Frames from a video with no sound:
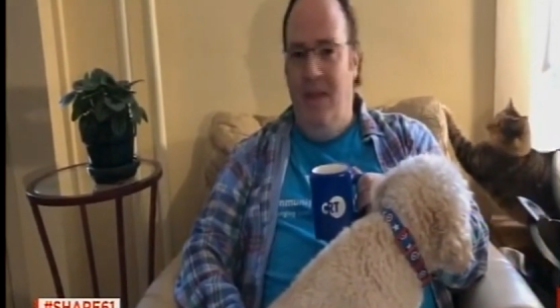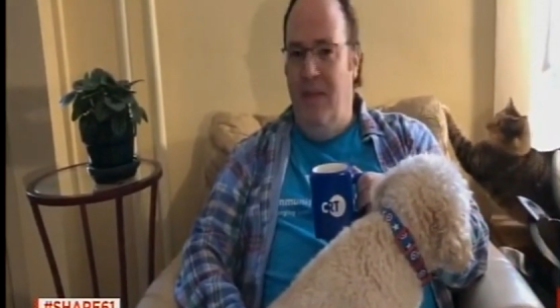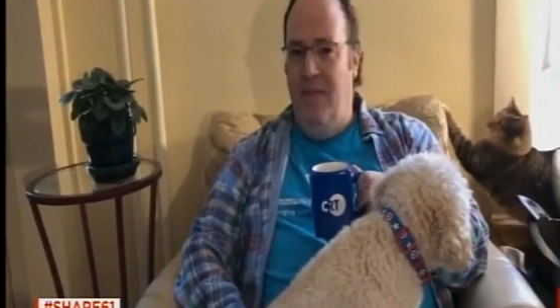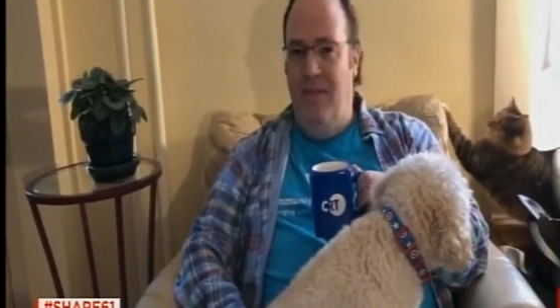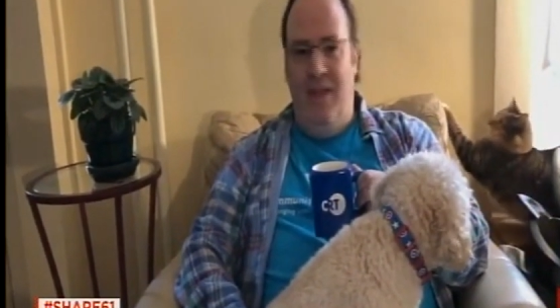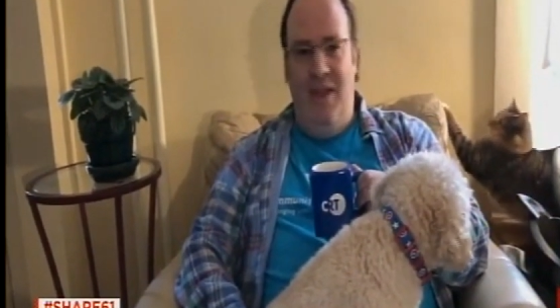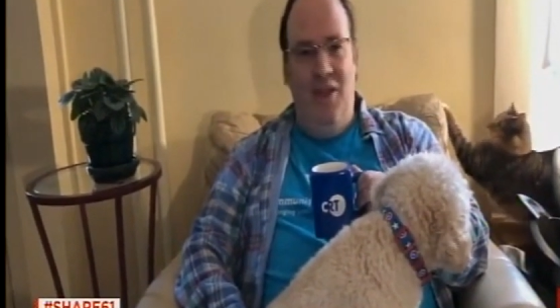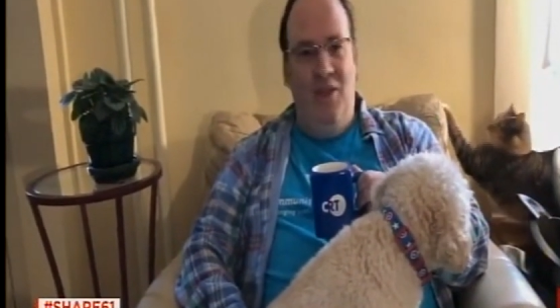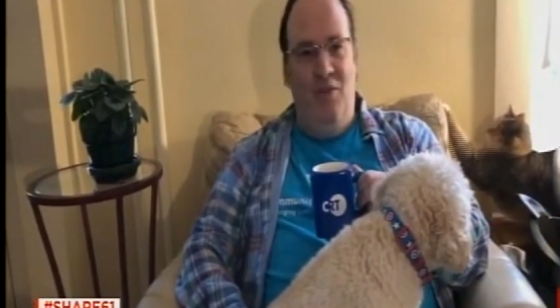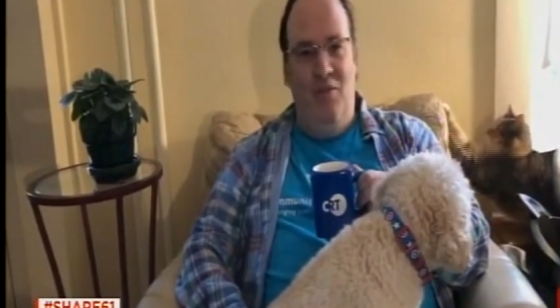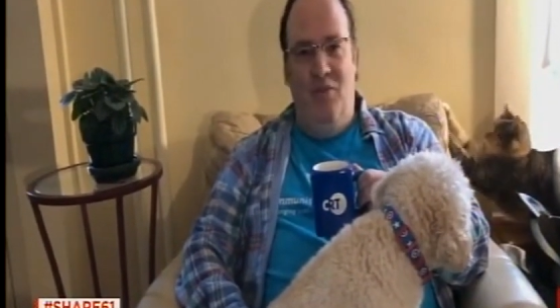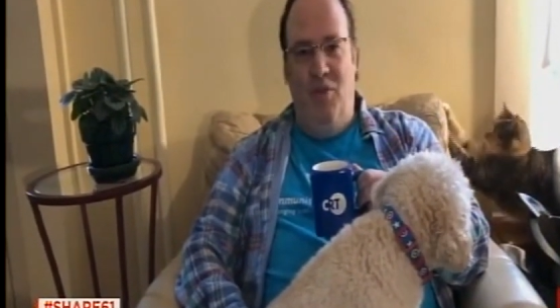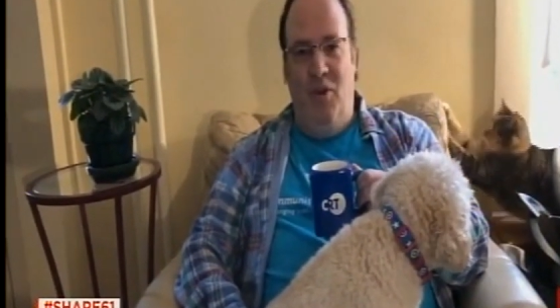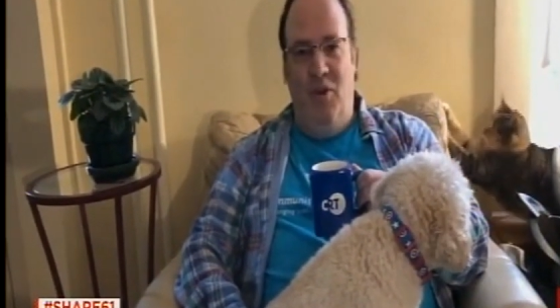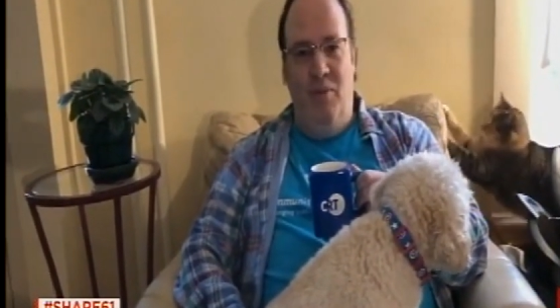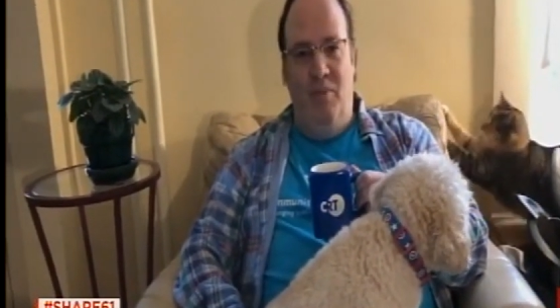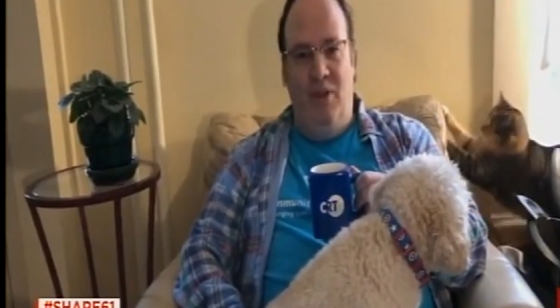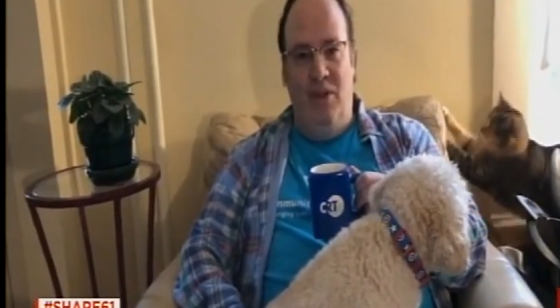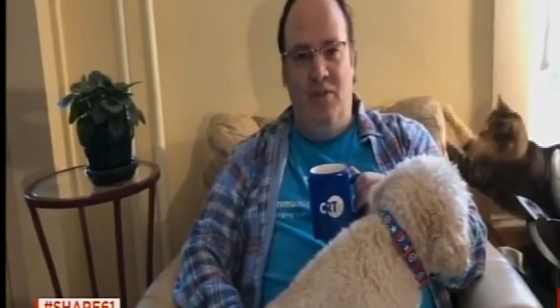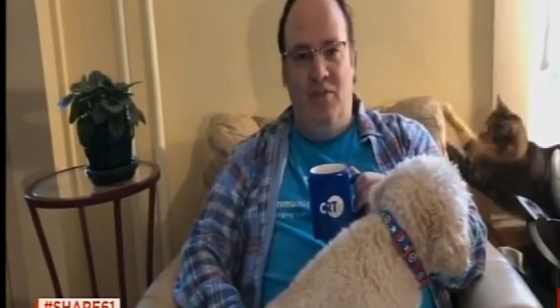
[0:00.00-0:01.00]
Thank you very
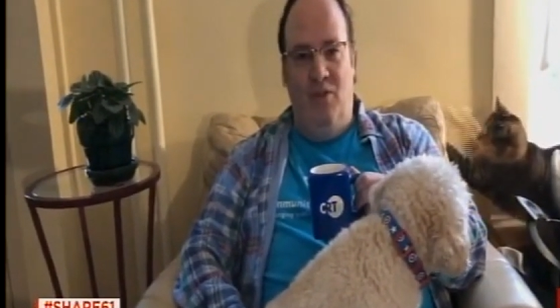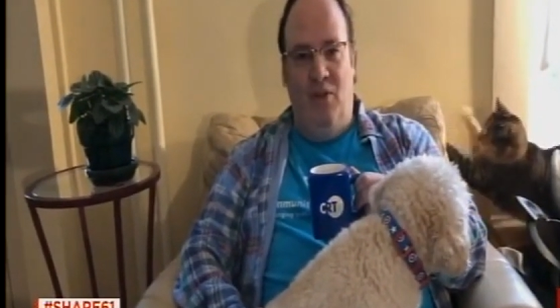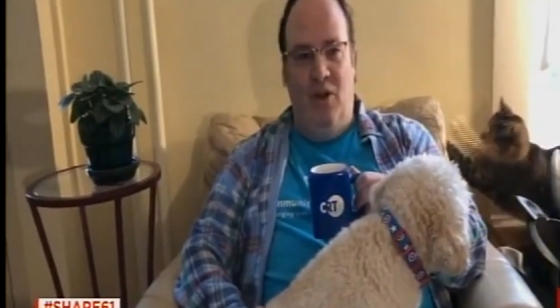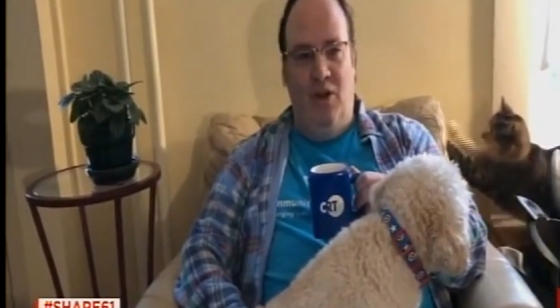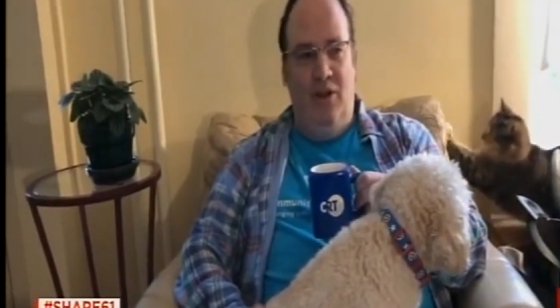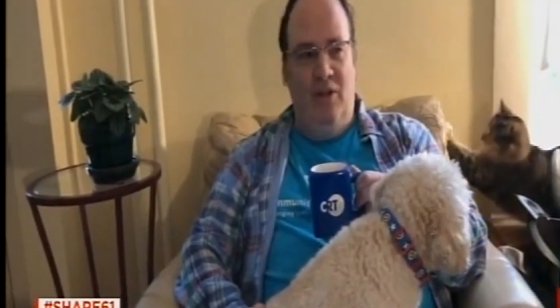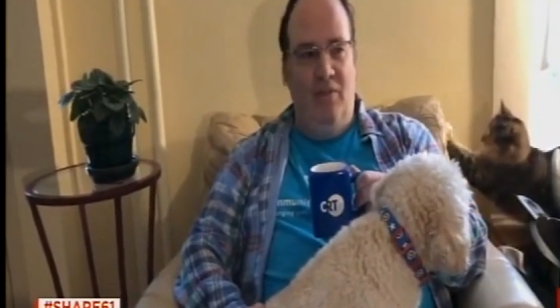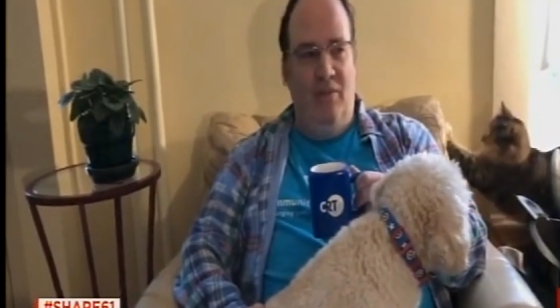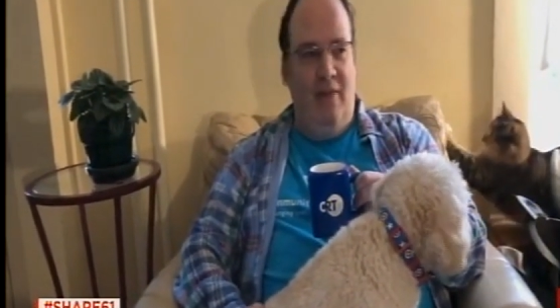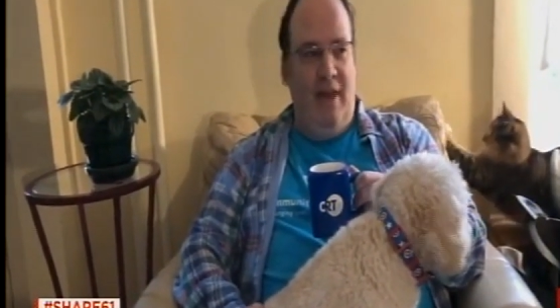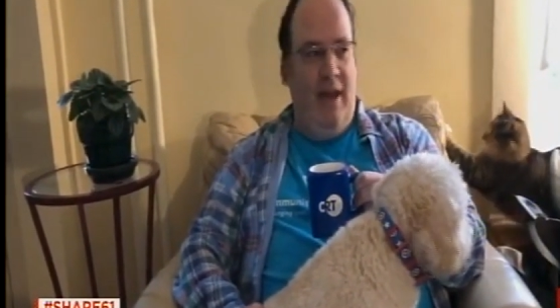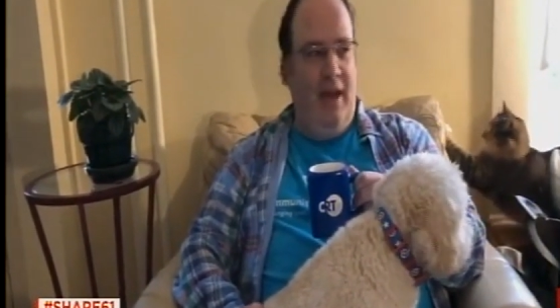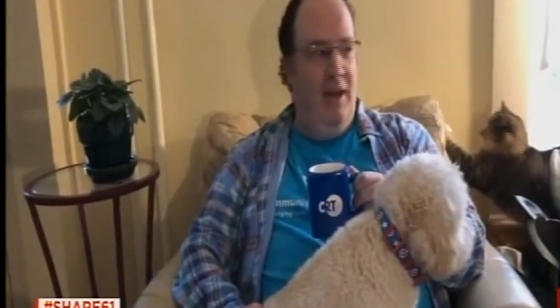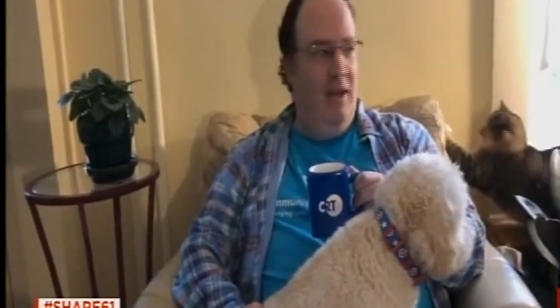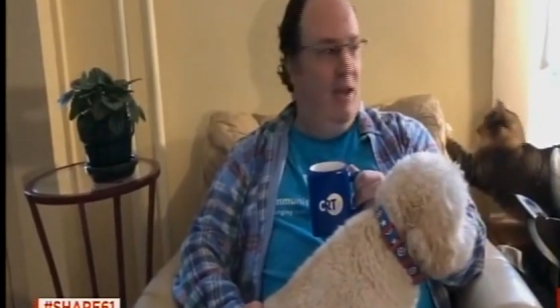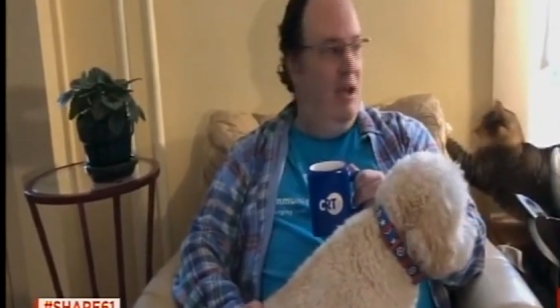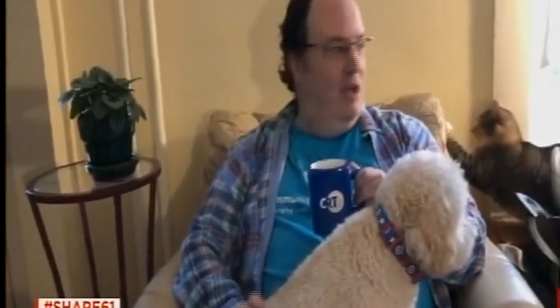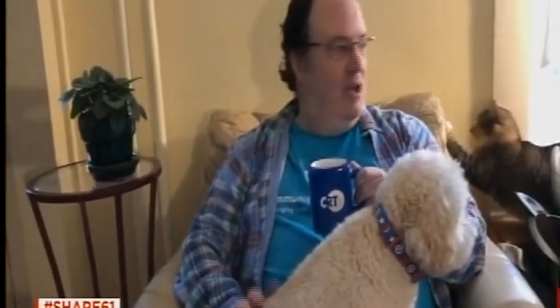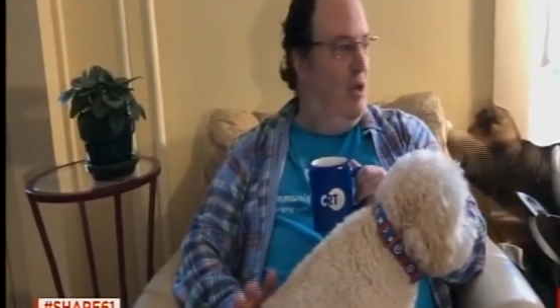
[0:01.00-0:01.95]
much for all of that.